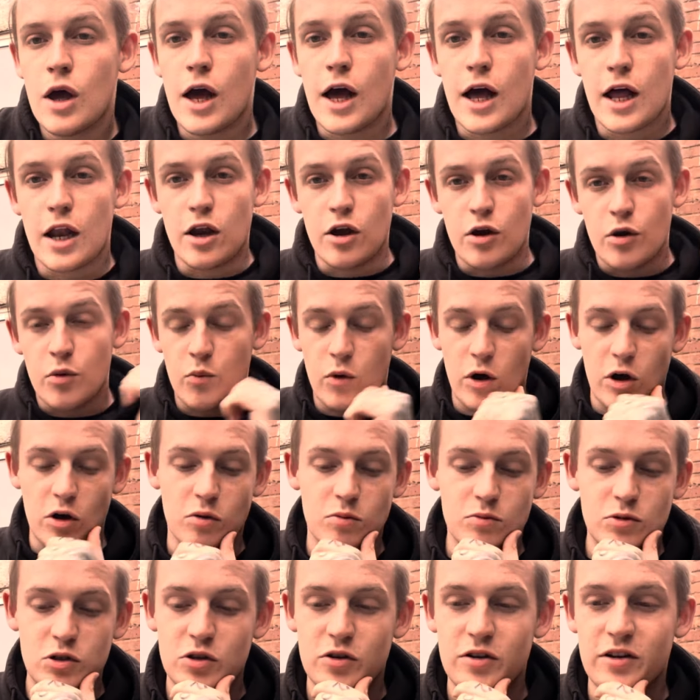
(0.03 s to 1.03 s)
Hello and
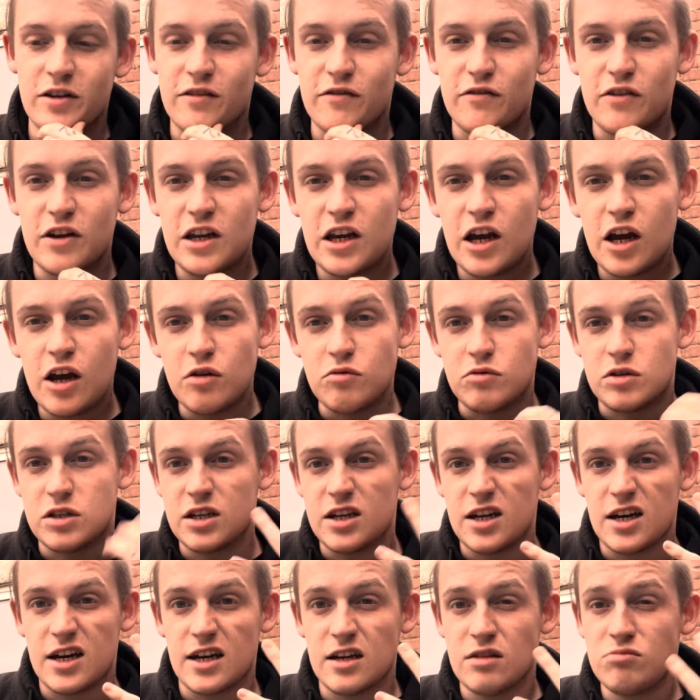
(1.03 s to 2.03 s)
welcome to another video.
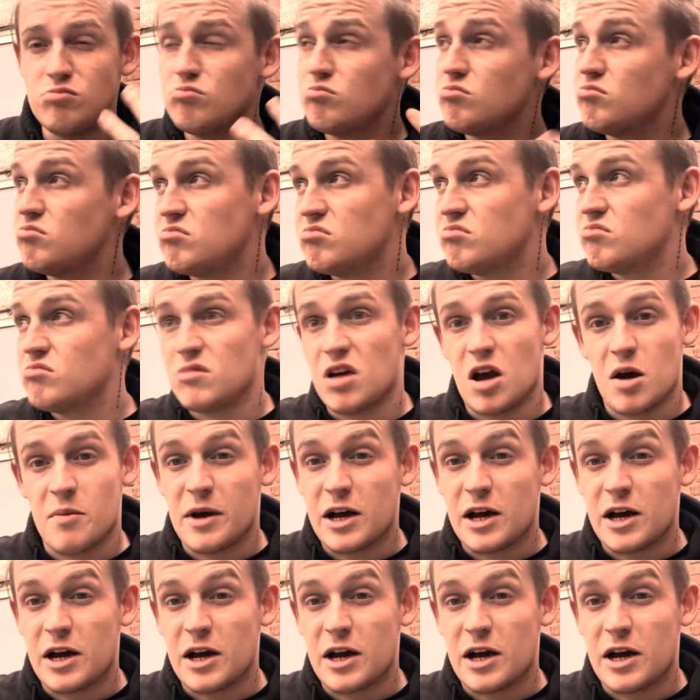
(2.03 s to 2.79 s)
Today I'm